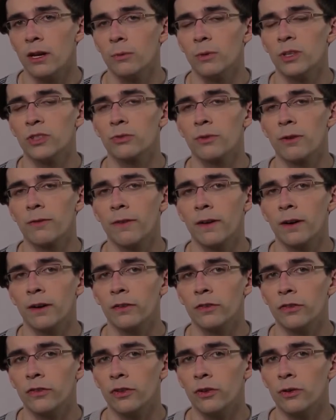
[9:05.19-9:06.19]
which
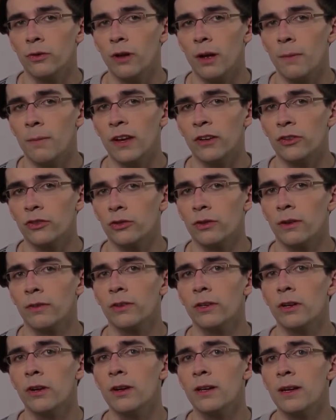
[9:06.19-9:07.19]
refers to a mixture
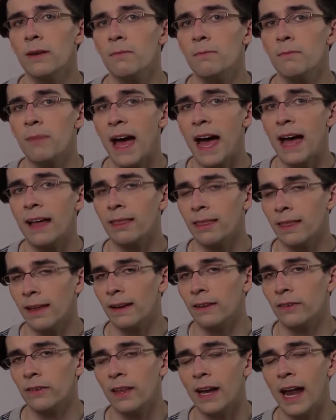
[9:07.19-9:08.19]
of good and bad
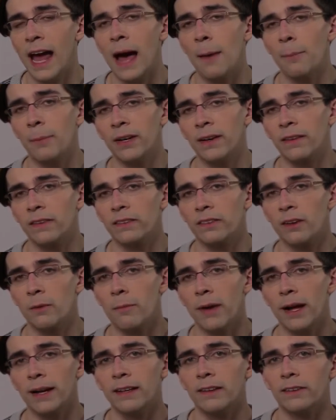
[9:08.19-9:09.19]
things that happen in
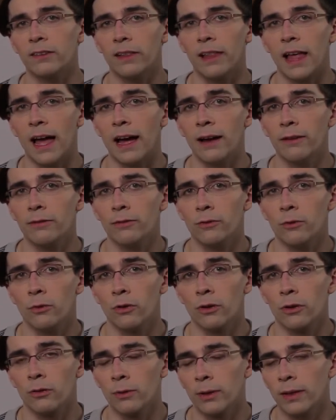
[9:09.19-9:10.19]
somebody's life
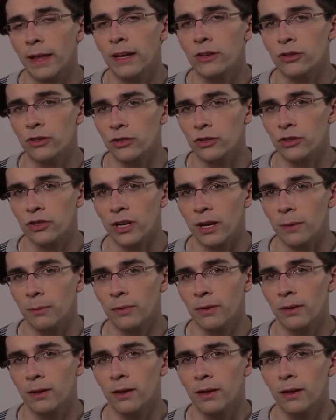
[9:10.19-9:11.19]
or
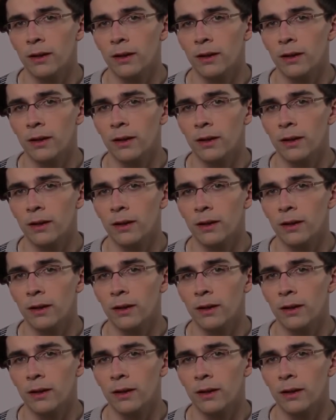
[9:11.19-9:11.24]
relationship.